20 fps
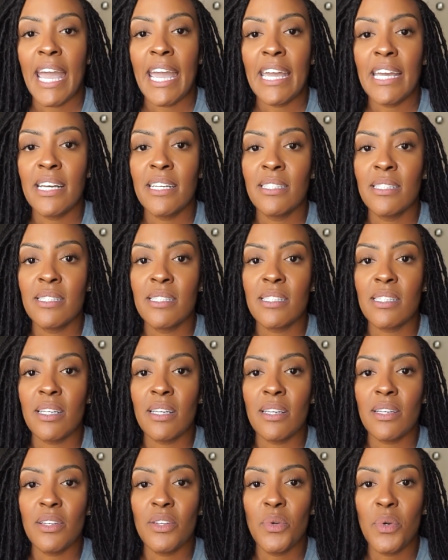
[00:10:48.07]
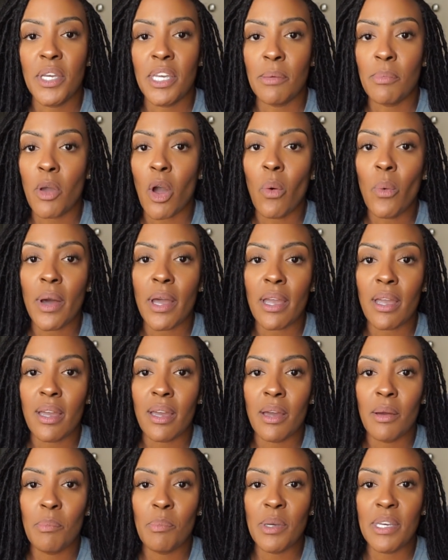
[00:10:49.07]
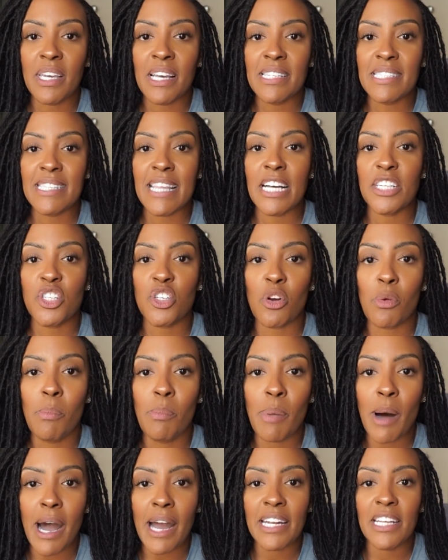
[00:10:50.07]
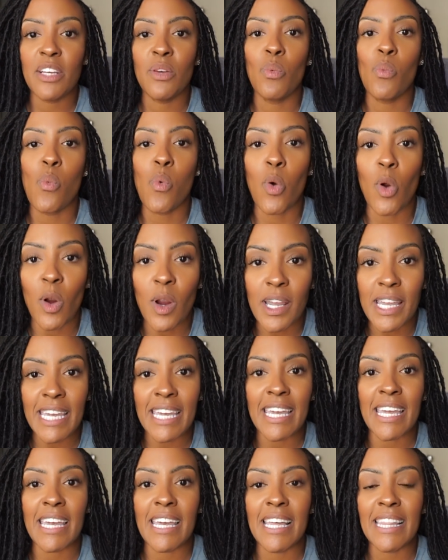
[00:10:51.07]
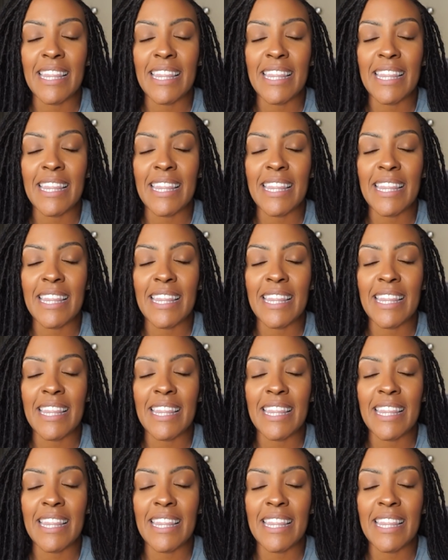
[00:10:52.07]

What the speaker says: And you keep going because that's your body working.